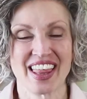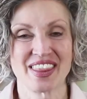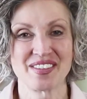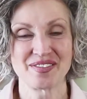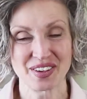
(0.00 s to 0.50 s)

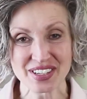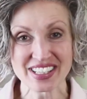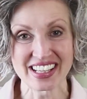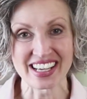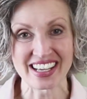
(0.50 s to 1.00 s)
The first
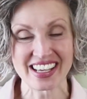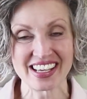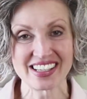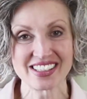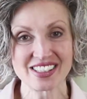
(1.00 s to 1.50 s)
thing
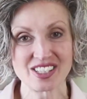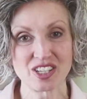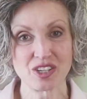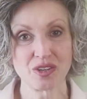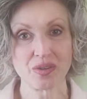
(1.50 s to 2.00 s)
is
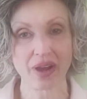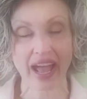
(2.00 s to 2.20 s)
to